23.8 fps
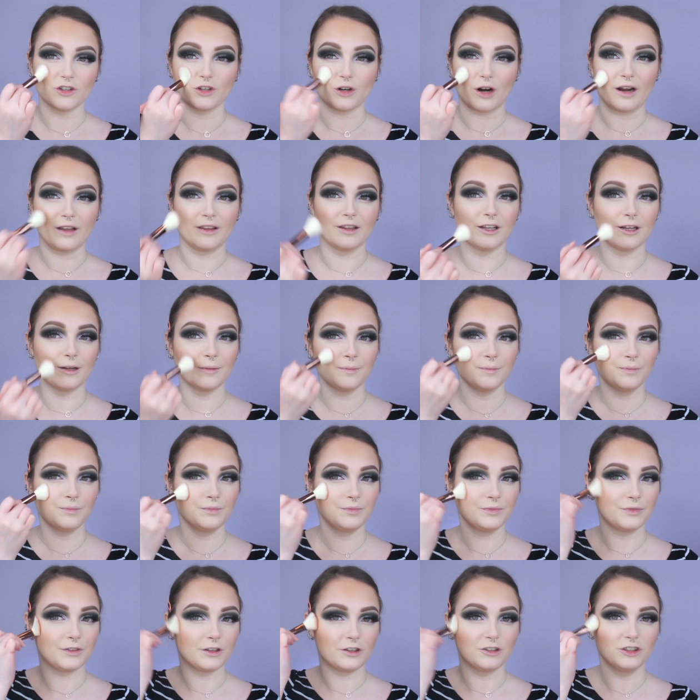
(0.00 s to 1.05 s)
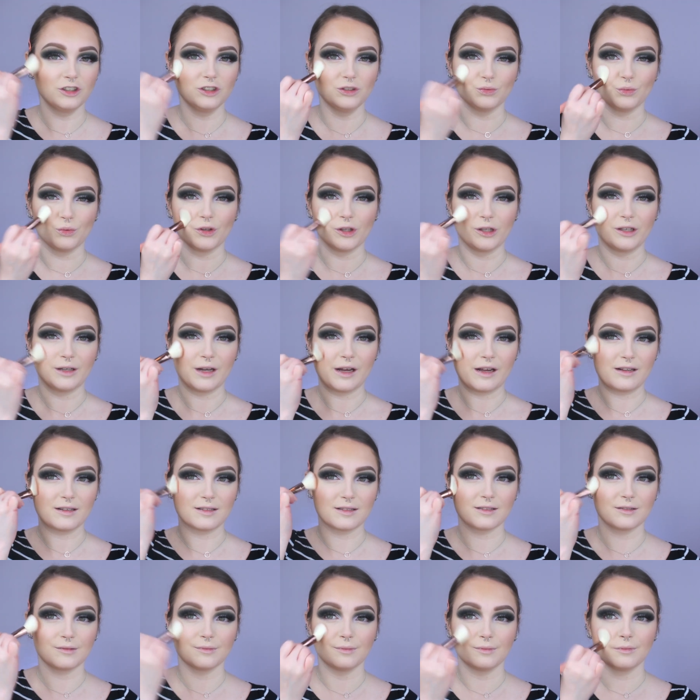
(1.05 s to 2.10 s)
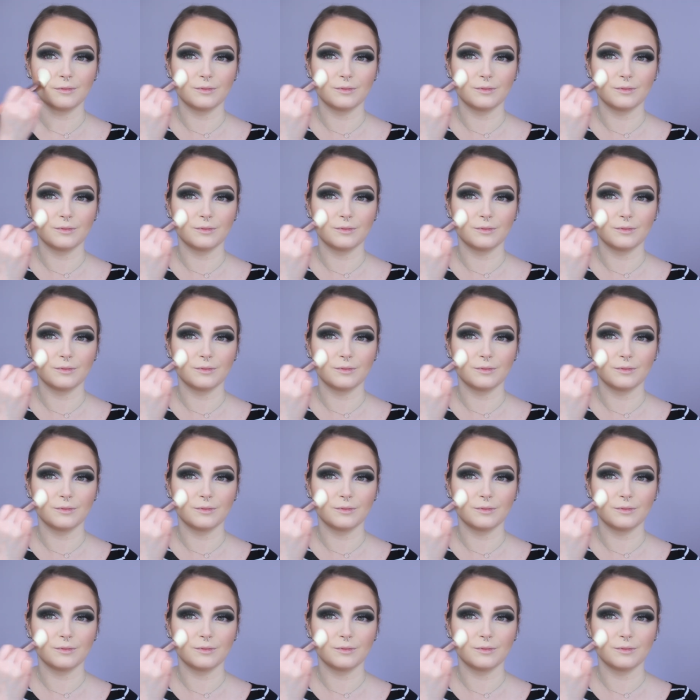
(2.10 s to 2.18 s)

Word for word: tried them, they're just really nice.